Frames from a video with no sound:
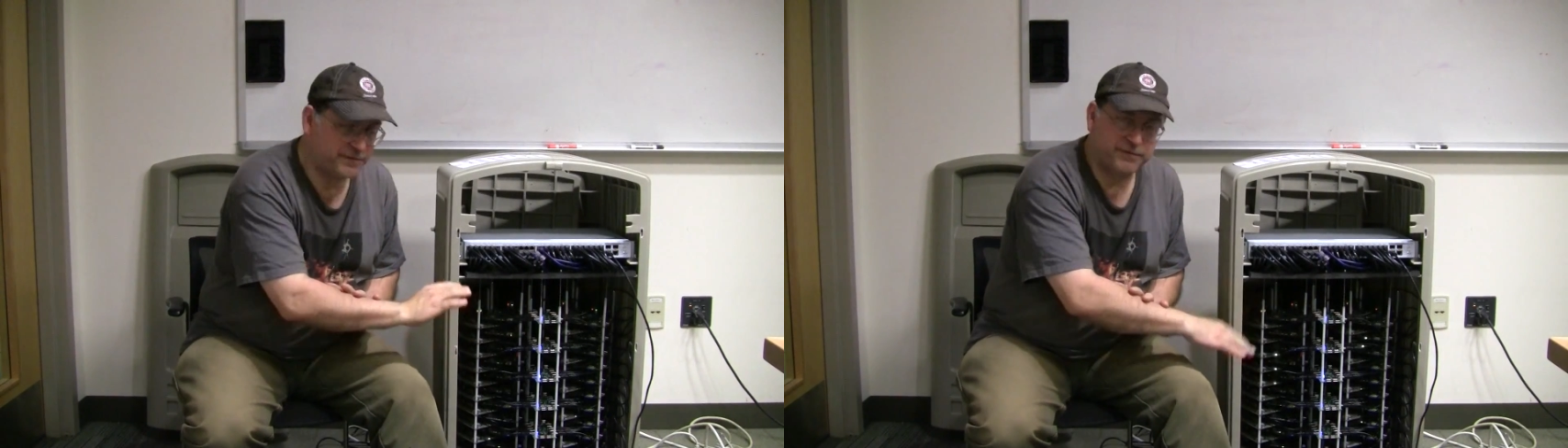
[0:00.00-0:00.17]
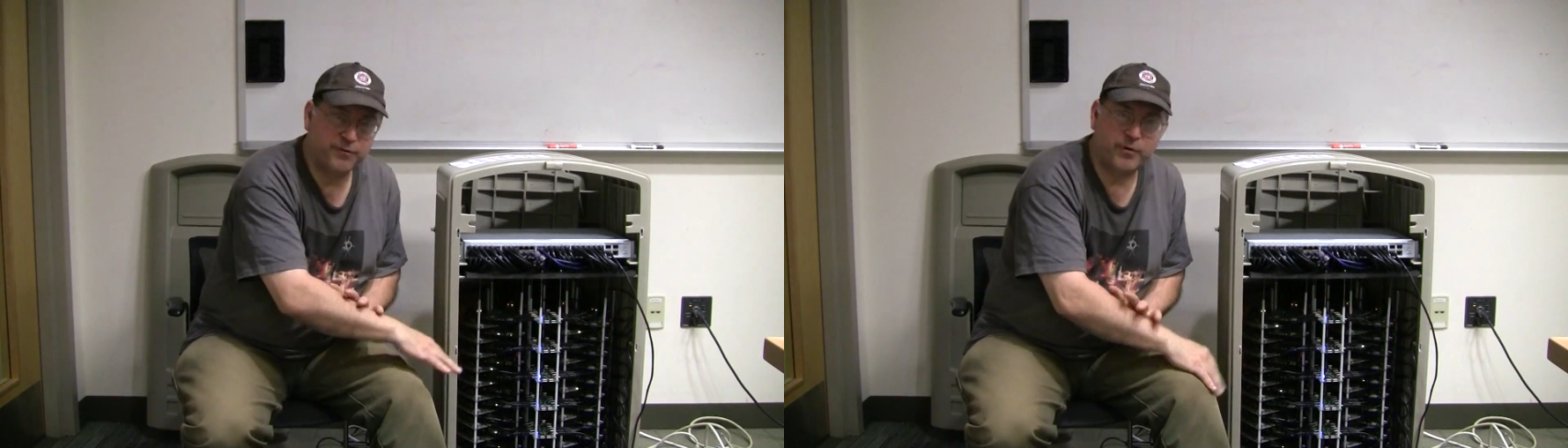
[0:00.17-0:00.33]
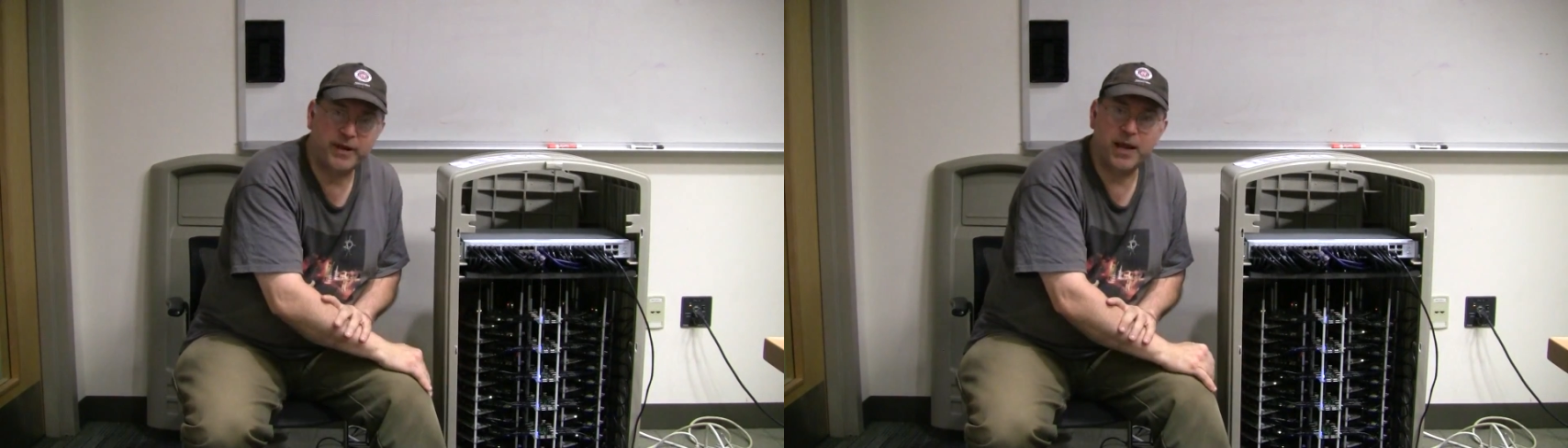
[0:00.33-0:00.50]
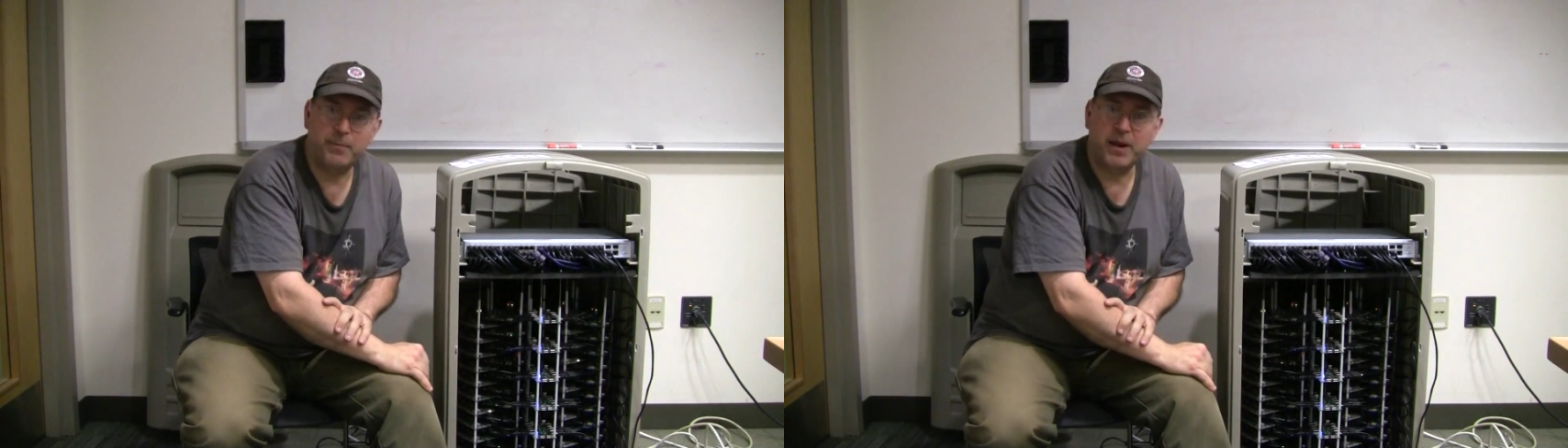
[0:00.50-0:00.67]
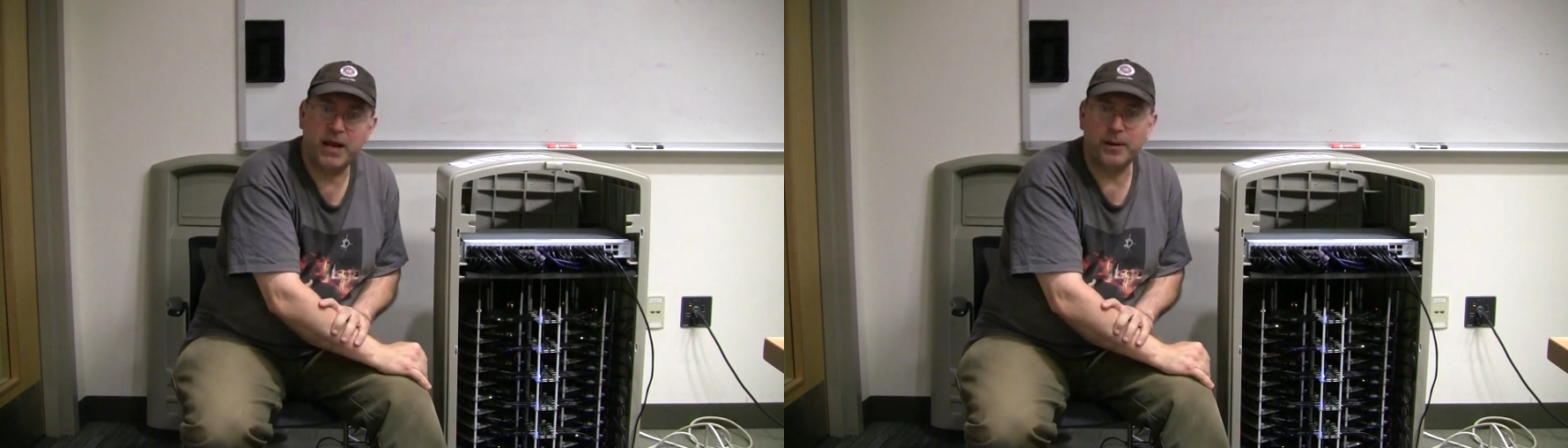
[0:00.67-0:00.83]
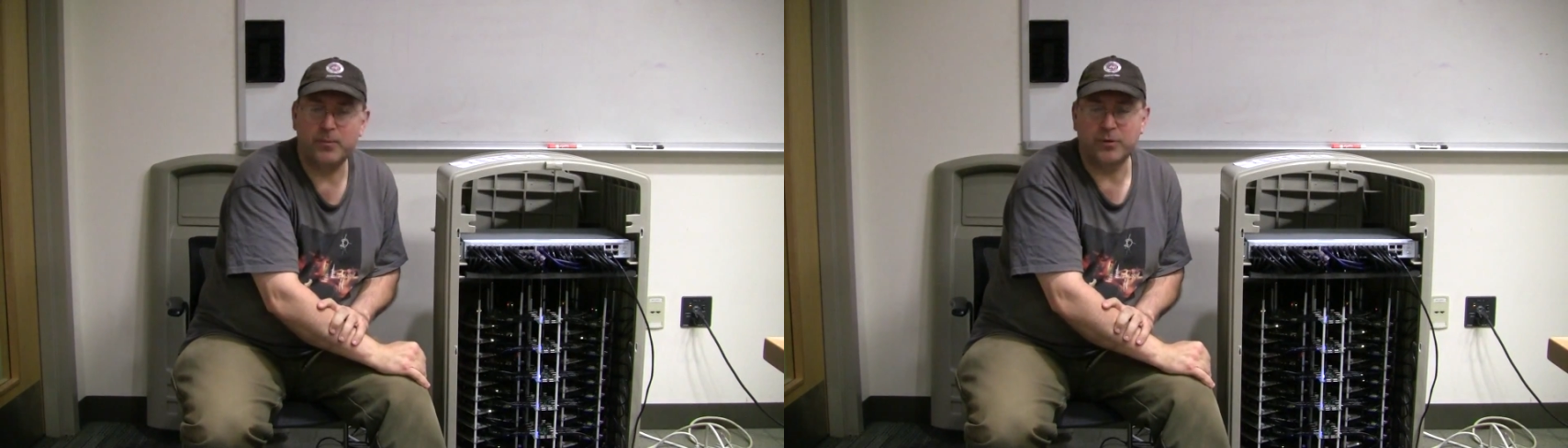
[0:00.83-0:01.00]
for 48
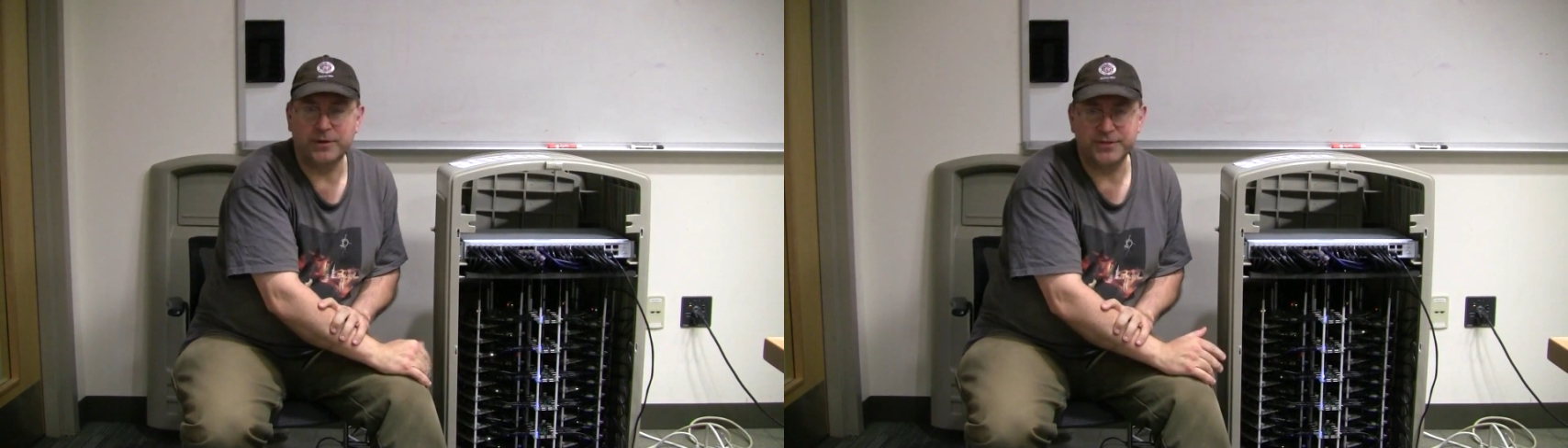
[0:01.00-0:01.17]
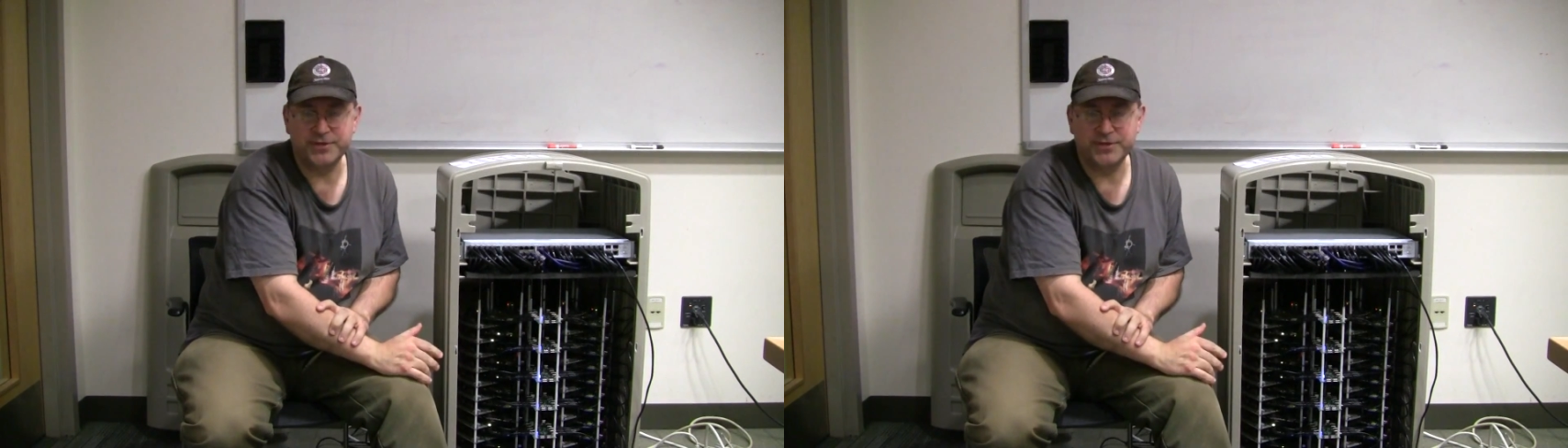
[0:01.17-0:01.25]
Panda boards.